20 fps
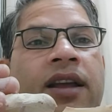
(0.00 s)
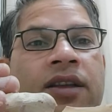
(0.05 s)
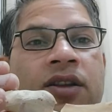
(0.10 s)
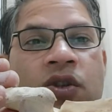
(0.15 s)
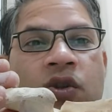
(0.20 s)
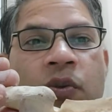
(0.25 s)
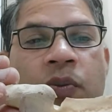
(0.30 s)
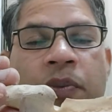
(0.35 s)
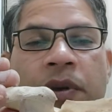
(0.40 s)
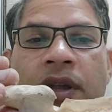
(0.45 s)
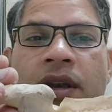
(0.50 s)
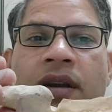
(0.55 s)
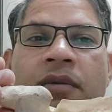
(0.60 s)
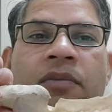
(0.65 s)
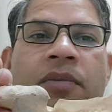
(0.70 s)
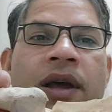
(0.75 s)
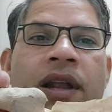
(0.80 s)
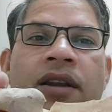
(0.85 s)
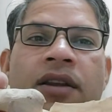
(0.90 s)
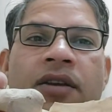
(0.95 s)
Superior
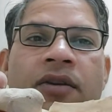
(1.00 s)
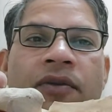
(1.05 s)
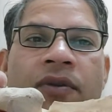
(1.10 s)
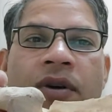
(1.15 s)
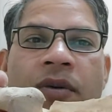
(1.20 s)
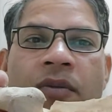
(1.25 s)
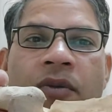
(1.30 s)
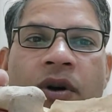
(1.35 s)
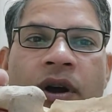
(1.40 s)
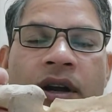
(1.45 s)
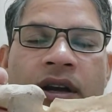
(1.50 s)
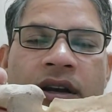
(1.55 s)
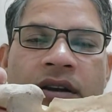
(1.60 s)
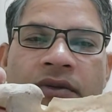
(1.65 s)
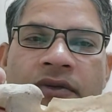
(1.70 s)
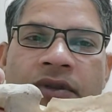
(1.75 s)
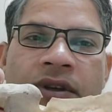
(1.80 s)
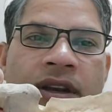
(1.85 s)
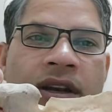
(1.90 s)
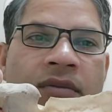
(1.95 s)
belly of omohyoid,
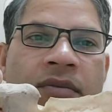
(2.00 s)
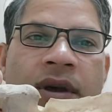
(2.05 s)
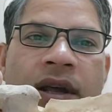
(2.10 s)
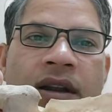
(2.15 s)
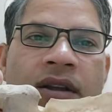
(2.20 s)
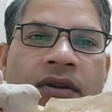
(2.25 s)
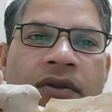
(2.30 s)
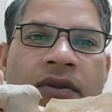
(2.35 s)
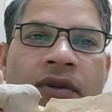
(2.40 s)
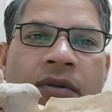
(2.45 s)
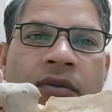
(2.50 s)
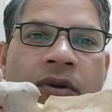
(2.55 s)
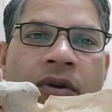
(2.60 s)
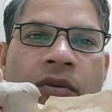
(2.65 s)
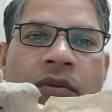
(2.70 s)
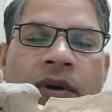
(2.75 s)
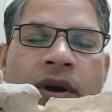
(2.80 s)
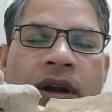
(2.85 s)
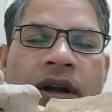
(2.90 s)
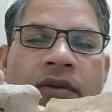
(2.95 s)
inferior belly of
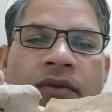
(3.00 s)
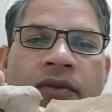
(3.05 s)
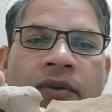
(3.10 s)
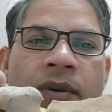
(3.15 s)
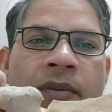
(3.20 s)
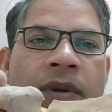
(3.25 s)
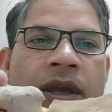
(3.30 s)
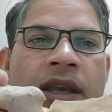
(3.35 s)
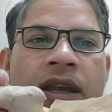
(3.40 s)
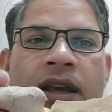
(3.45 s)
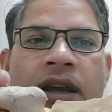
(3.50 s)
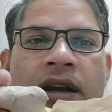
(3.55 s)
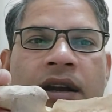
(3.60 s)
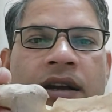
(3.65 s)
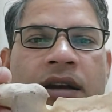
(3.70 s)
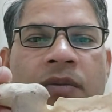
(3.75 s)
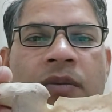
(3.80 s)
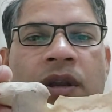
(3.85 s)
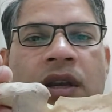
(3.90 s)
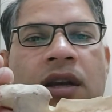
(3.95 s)
omohyoid for making an
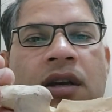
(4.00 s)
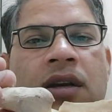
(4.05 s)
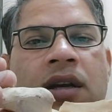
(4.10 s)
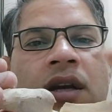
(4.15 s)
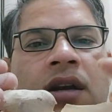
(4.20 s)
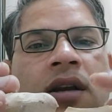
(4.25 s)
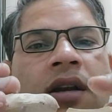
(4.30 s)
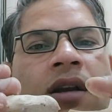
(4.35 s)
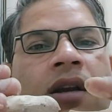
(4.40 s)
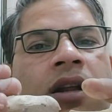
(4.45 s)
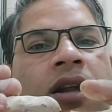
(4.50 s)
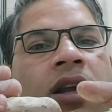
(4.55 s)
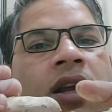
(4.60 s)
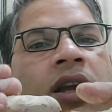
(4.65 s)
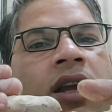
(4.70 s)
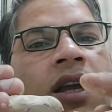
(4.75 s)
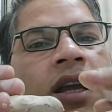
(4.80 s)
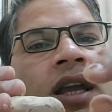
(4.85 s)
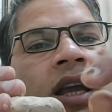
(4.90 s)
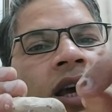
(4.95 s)
intermediate tendon.
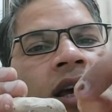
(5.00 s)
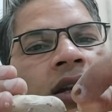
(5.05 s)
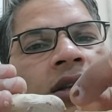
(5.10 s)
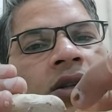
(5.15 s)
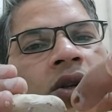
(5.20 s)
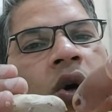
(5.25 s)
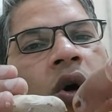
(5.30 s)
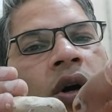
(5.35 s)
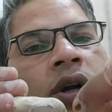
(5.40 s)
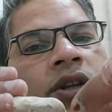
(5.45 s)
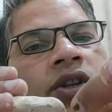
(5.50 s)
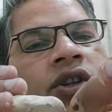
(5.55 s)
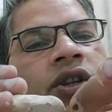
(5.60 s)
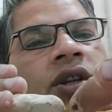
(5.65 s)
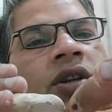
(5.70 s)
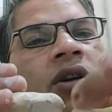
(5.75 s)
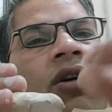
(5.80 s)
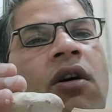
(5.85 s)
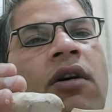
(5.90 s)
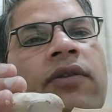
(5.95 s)
Here is
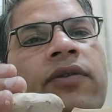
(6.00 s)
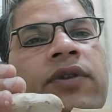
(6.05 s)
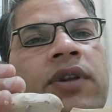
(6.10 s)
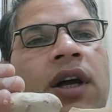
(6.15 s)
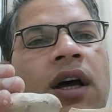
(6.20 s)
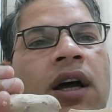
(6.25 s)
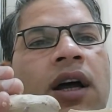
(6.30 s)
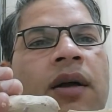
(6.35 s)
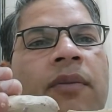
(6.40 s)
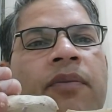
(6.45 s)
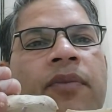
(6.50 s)
origin of the